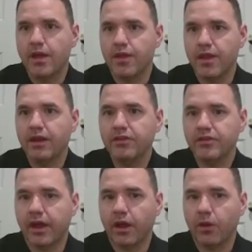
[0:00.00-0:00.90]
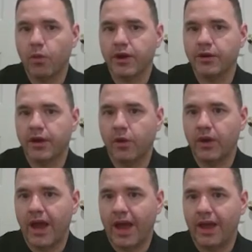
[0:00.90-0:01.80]
They sell what are known
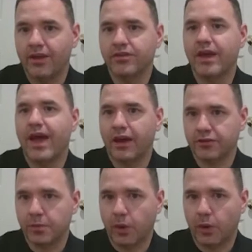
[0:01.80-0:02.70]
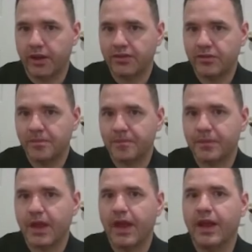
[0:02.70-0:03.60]
as exploits.
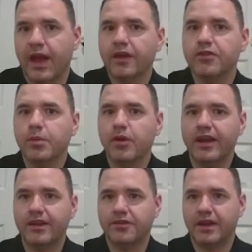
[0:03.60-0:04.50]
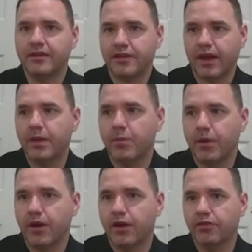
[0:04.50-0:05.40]
An exploit is a type
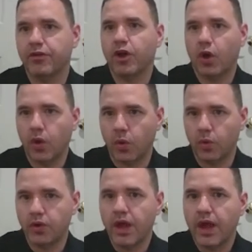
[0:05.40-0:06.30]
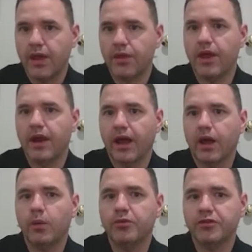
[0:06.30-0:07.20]
of code that
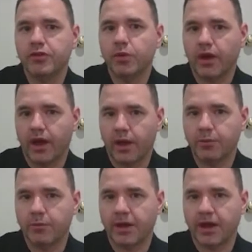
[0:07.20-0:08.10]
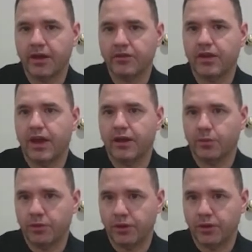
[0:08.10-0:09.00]
helps to compromise a
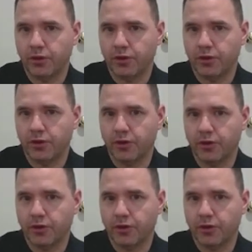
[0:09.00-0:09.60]
computer.